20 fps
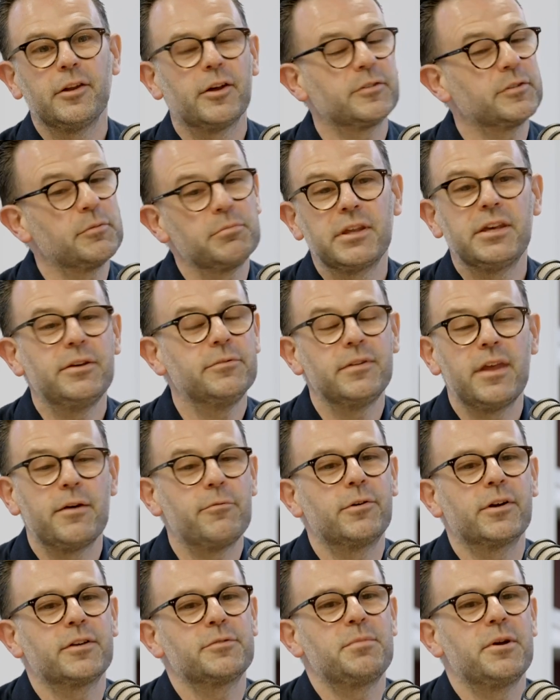something you've
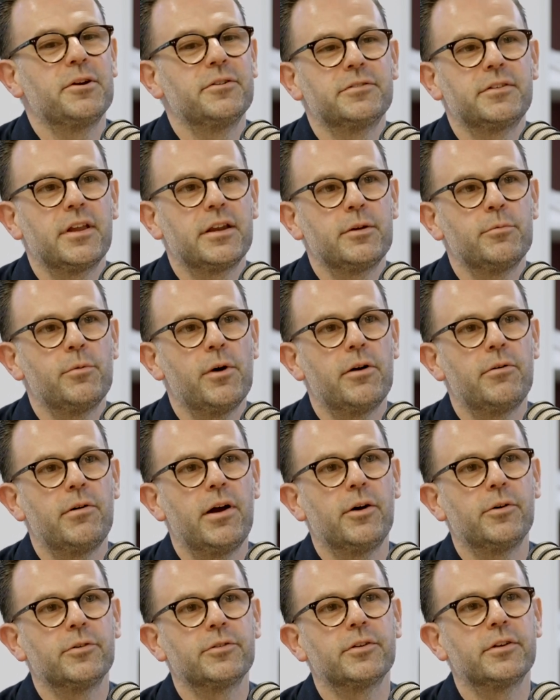never experienced anywhere
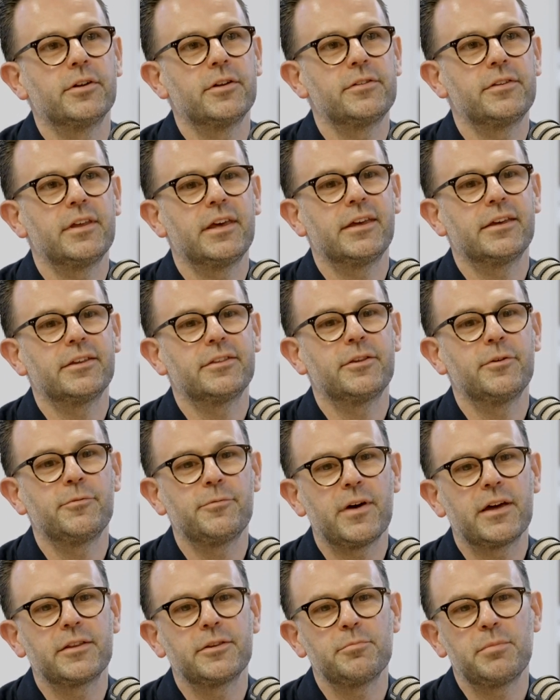else. And I think the
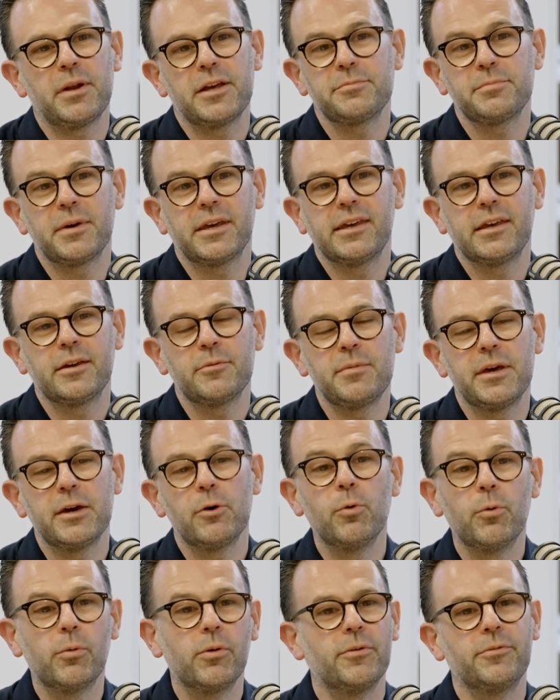fact that placemaking can be
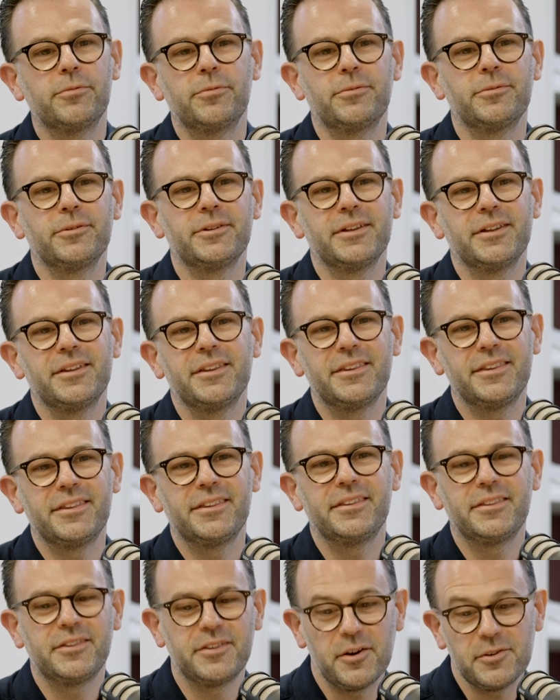all of
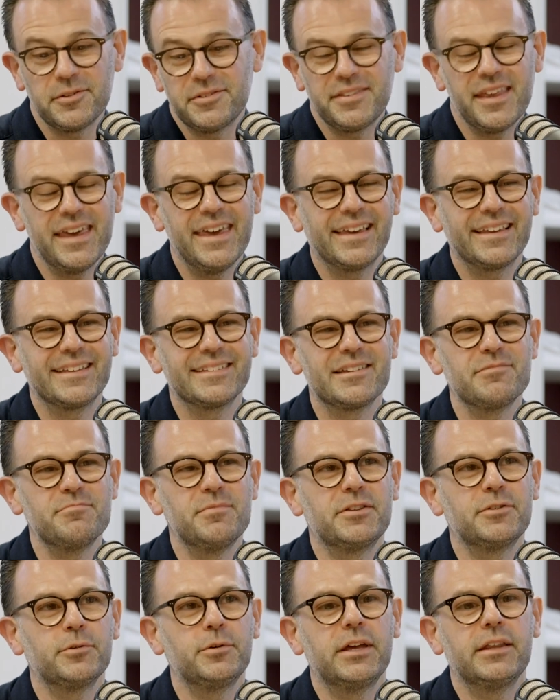those things in
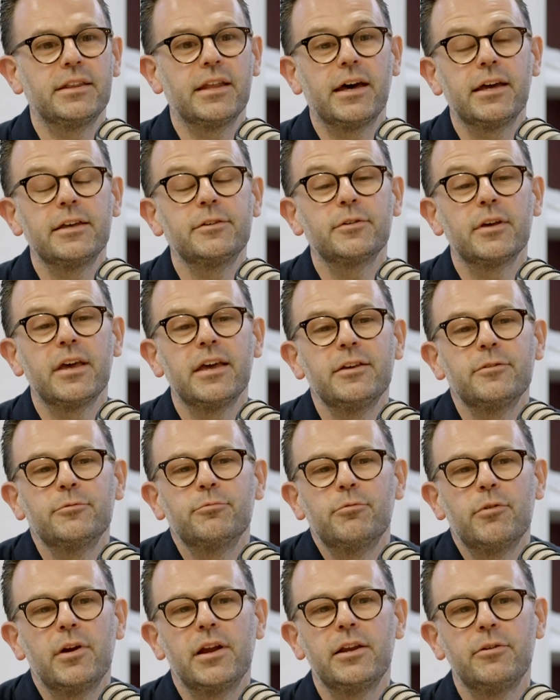between that is
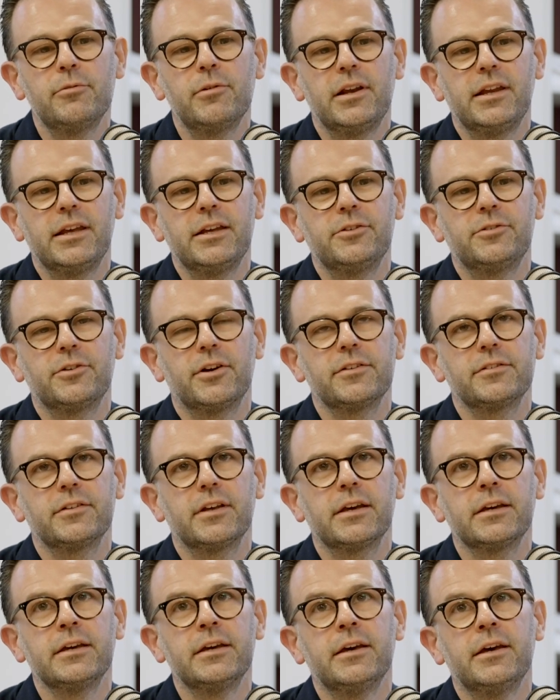really, really
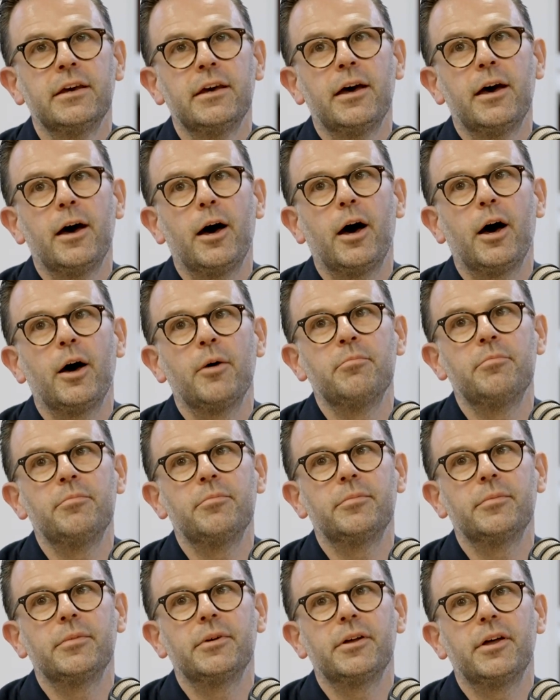interesting. And
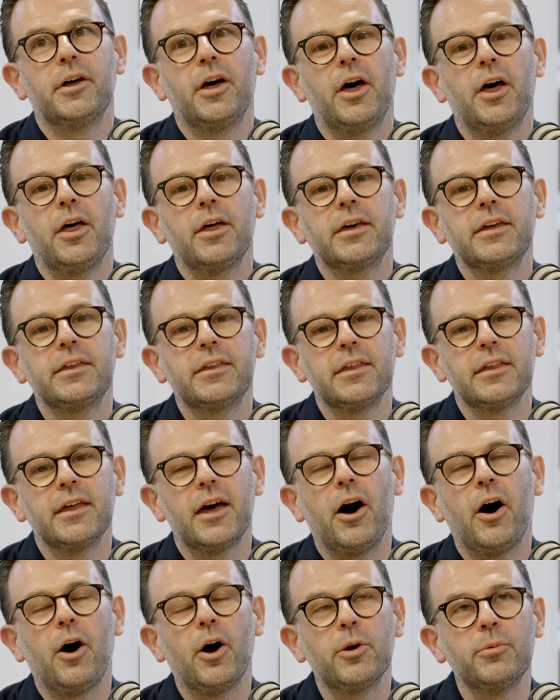
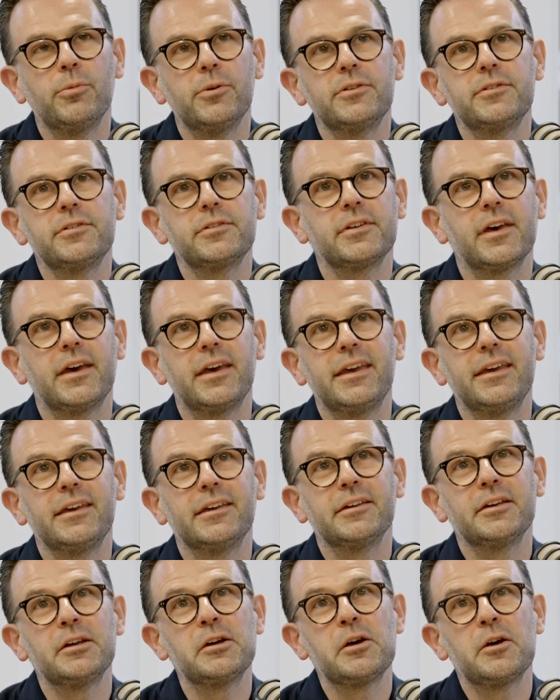I would
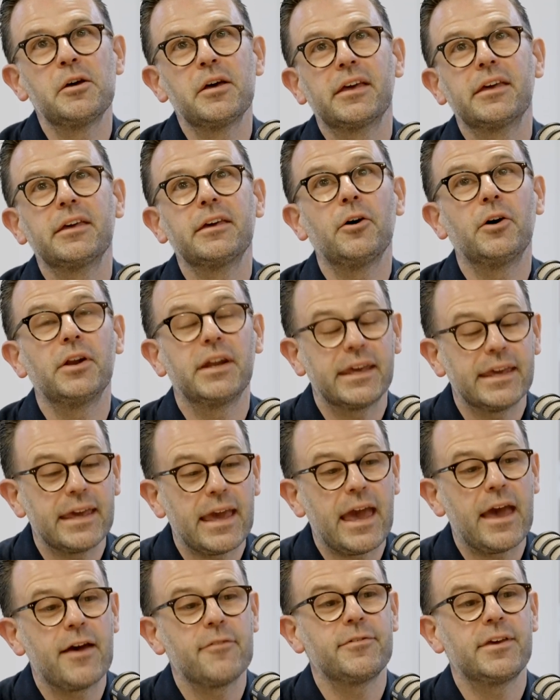say, kind of
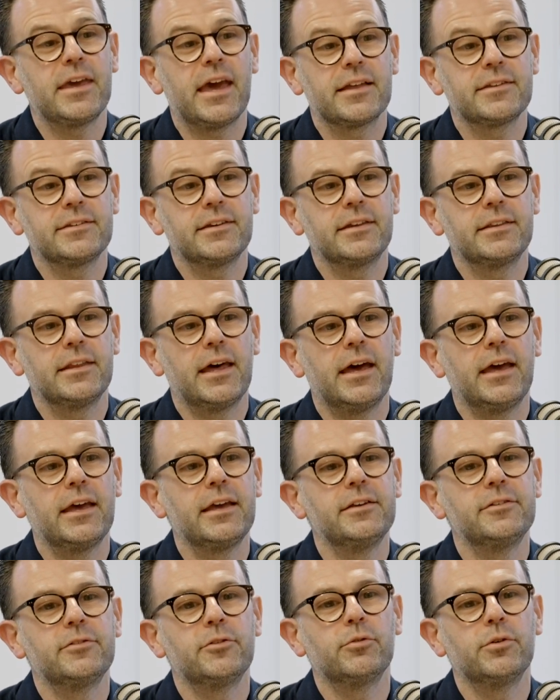caveating that,
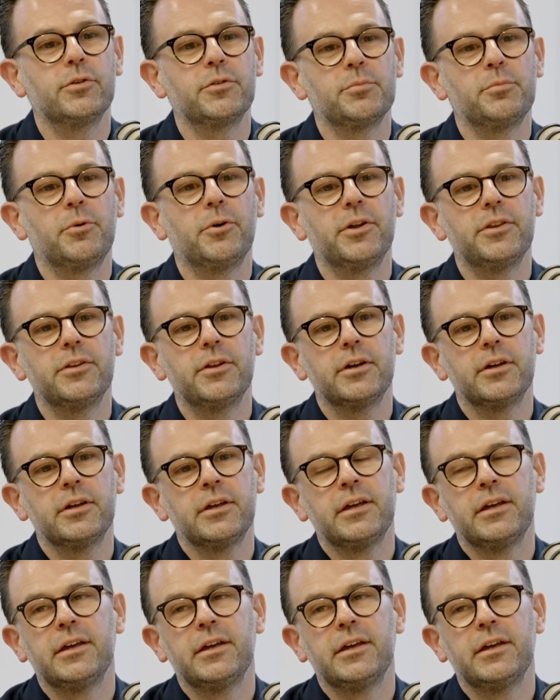is there is a point that